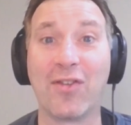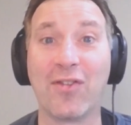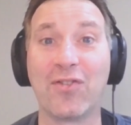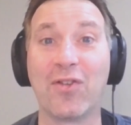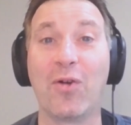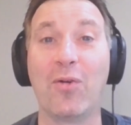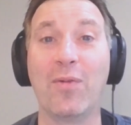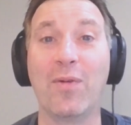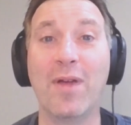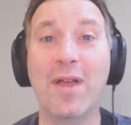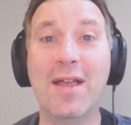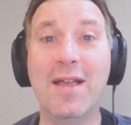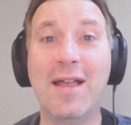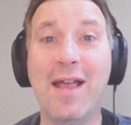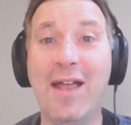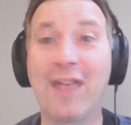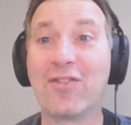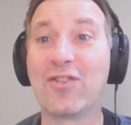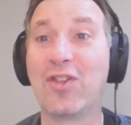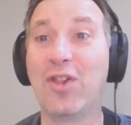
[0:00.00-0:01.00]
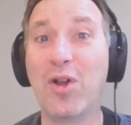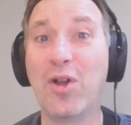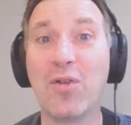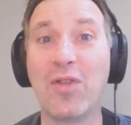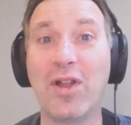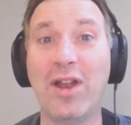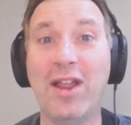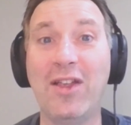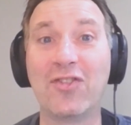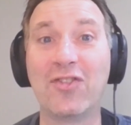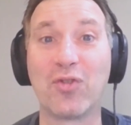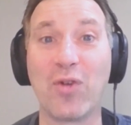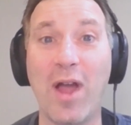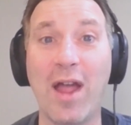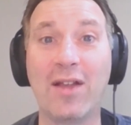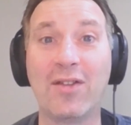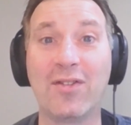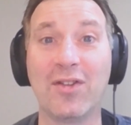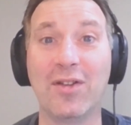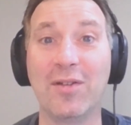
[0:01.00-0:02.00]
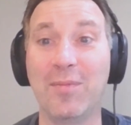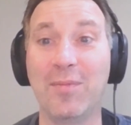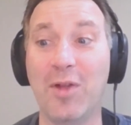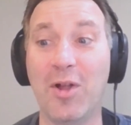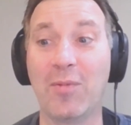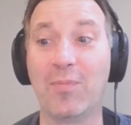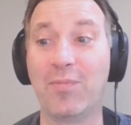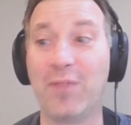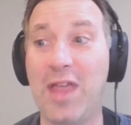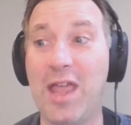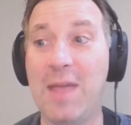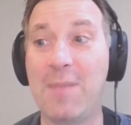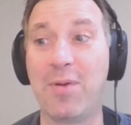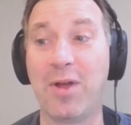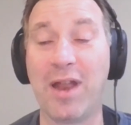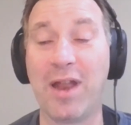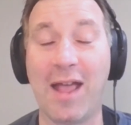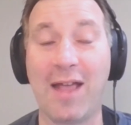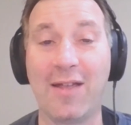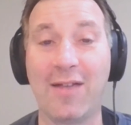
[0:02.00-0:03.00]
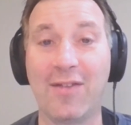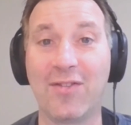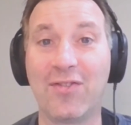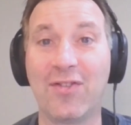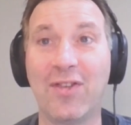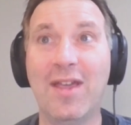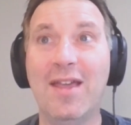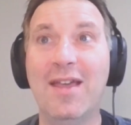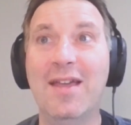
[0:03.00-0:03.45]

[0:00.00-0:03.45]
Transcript: So it's clear that he's trying to, you know, keep it as